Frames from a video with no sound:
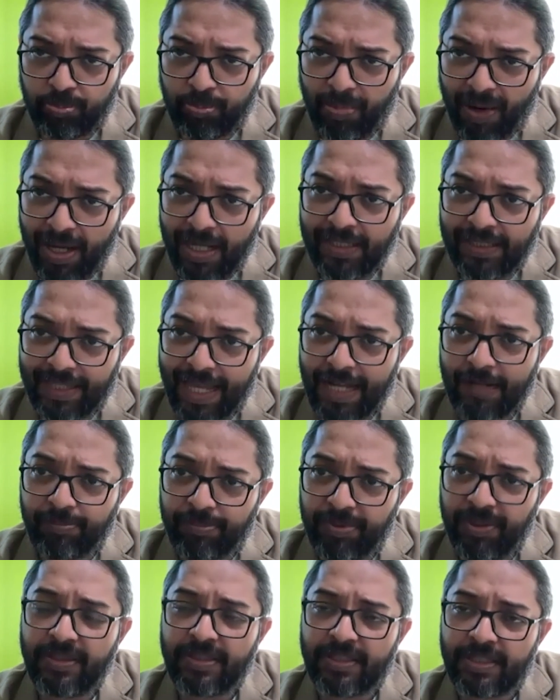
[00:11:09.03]
by that
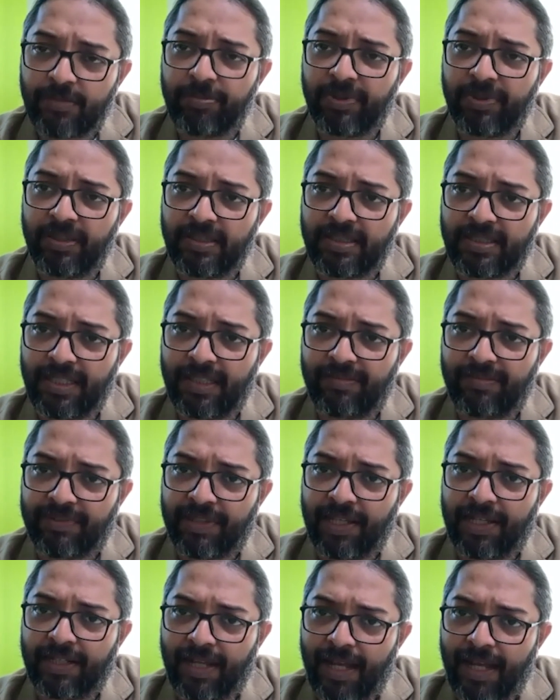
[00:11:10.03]
principle itself,
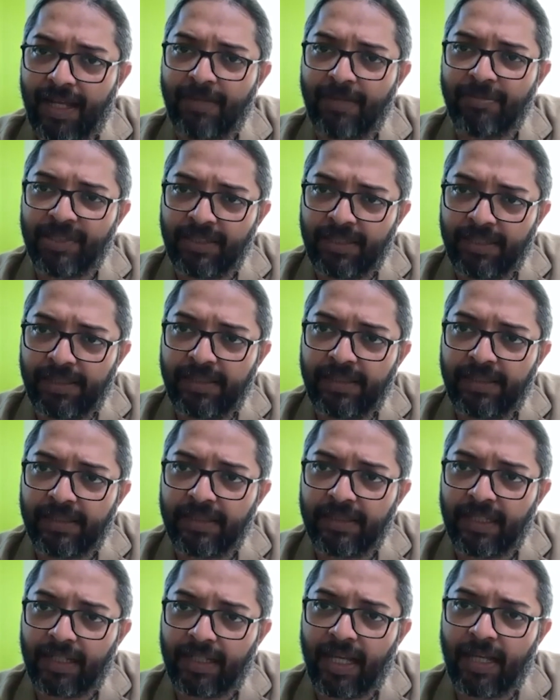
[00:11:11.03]
that I'm an
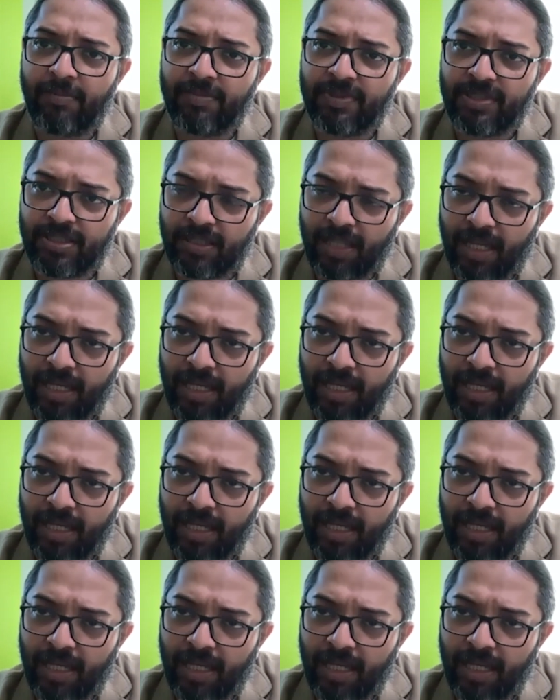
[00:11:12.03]
Indian and